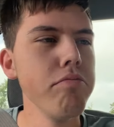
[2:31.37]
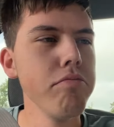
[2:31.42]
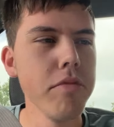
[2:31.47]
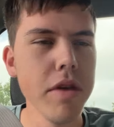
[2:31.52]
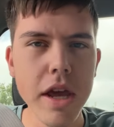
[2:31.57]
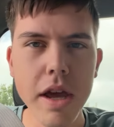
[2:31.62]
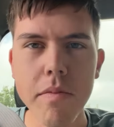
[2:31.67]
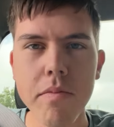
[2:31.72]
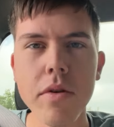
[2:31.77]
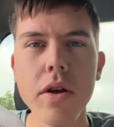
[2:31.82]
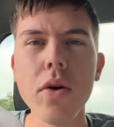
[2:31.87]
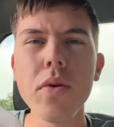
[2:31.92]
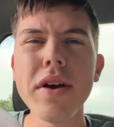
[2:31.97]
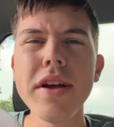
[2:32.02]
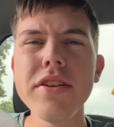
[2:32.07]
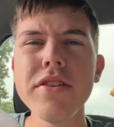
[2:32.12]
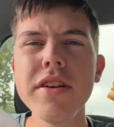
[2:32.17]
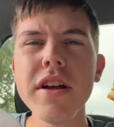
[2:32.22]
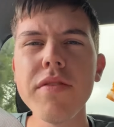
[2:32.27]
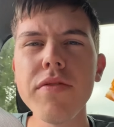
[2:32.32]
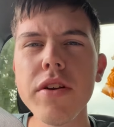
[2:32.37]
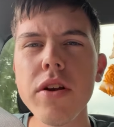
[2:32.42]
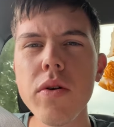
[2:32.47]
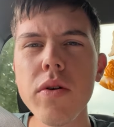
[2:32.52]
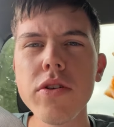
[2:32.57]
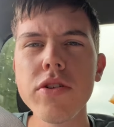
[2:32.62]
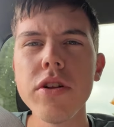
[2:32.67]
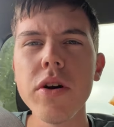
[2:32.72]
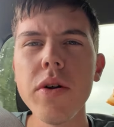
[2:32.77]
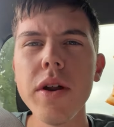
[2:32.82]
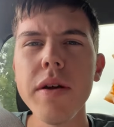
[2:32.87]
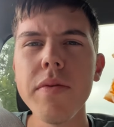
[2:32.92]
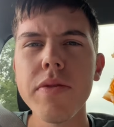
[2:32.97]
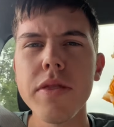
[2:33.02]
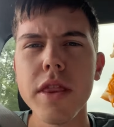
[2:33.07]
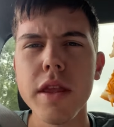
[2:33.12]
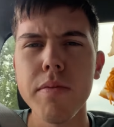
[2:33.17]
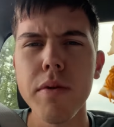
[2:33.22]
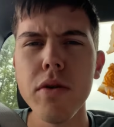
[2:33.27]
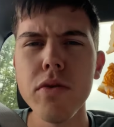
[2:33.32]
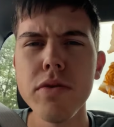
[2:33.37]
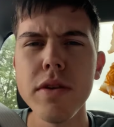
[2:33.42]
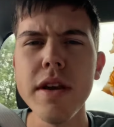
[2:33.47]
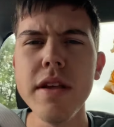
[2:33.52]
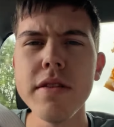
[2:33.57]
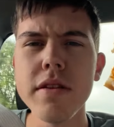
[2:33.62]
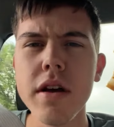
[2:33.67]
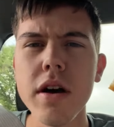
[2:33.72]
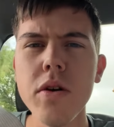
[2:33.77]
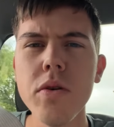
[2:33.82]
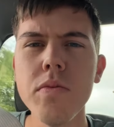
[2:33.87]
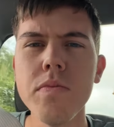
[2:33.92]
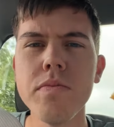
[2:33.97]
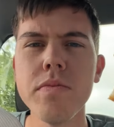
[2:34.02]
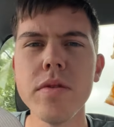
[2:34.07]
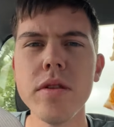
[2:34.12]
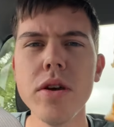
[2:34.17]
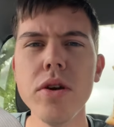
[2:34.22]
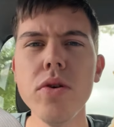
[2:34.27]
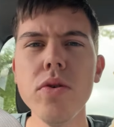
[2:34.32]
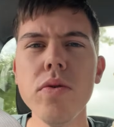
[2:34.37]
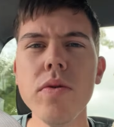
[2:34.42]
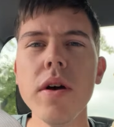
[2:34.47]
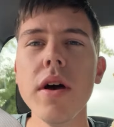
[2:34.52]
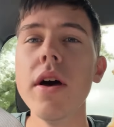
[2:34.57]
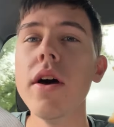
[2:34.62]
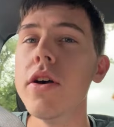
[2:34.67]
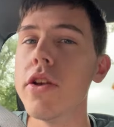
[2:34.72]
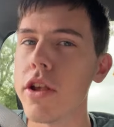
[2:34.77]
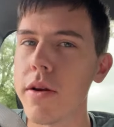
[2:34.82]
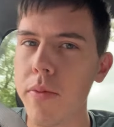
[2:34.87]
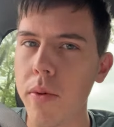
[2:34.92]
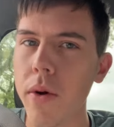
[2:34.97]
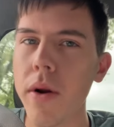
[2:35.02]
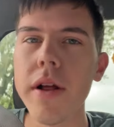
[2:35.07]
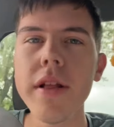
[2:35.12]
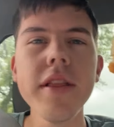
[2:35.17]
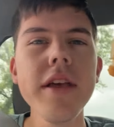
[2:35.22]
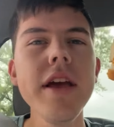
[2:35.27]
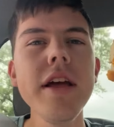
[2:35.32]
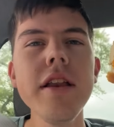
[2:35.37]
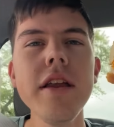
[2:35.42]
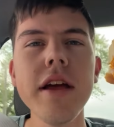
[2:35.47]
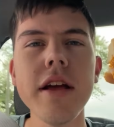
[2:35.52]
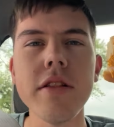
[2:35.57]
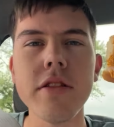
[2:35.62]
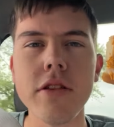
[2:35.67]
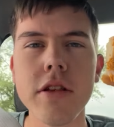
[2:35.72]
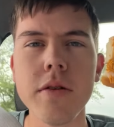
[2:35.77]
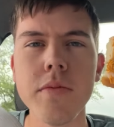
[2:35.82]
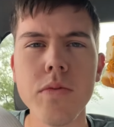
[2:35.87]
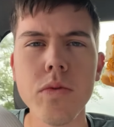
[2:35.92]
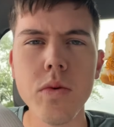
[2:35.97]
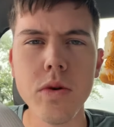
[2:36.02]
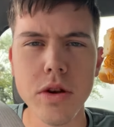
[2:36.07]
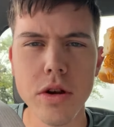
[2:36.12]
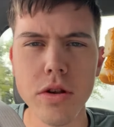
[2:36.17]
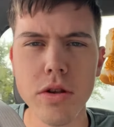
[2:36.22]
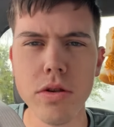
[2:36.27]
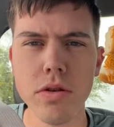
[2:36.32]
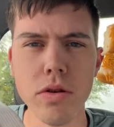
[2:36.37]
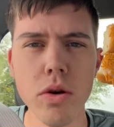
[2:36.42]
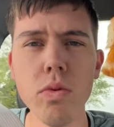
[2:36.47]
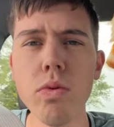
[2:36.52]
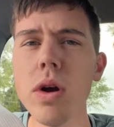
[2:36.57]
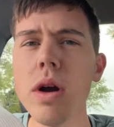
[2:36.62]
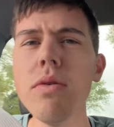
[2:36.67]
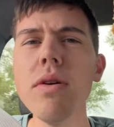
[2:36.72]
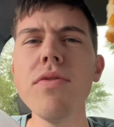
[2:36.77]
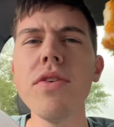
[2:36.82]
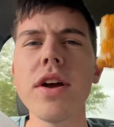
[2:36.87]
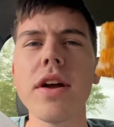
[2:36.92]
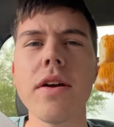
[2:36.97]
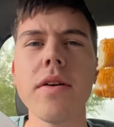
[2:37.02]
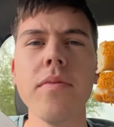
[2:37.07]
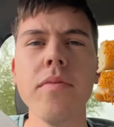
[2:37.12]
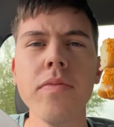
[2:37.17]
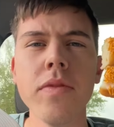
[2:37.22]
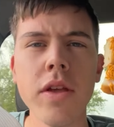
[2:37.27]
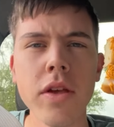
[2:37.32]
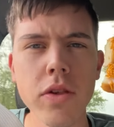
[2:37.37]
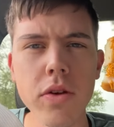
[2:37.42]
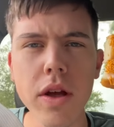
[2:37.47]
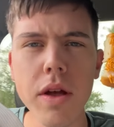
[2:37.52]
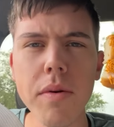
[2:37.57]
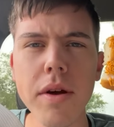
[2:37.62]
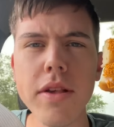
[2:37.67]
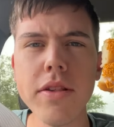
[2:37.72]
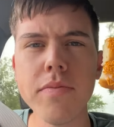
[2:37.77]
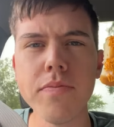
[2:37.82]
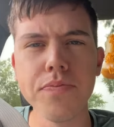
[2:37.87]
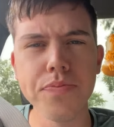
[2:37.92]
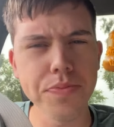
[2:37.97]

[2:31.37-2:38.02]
Yeah, go get yourself an orange donut. The proceeds go to supporting the Indians, which is hoorah-rific. But anyways,